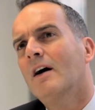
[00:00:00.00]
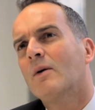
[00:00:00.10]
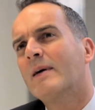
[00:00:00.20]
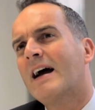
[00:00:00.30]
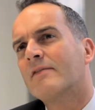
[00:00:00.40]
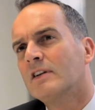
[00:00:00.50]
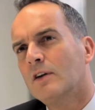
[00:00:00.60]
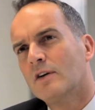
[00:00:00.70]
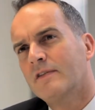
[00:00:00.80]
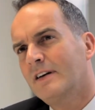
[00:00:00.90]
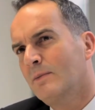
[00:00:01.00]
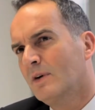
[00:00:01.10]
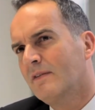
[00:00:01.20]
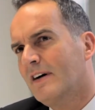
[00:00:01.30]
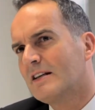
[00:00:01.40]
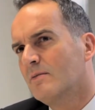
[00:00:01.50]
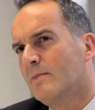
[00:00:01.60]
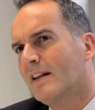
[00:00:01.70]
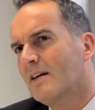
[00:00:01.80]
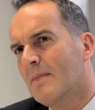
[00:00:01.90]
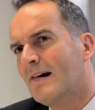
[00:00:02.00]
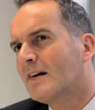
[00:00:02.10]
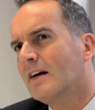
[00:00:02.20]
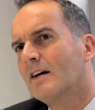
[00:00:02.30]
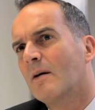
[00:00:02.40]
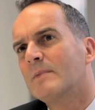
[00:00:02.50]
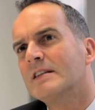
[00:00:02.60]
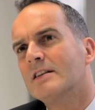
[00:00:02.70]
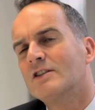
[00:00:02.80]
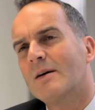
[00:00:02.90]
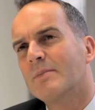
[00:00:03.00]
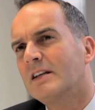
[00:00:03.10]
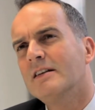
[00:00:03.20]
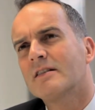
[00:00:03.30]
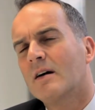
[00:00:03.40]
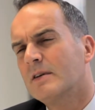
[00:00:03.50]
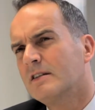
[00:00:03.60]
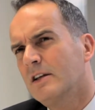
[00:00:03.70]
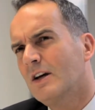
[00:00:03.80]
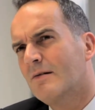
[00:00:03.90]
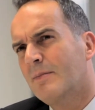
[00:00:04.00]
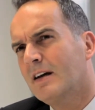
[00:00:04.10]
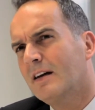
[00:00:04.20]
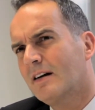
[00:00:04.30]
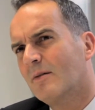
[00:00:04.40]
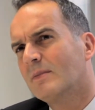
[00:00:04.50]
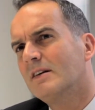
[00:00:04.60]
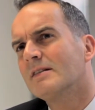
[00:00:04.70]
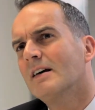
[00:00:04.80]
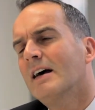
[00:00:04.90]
We have a lot of inward investment by the American companies, the Japanese companies and the European companies.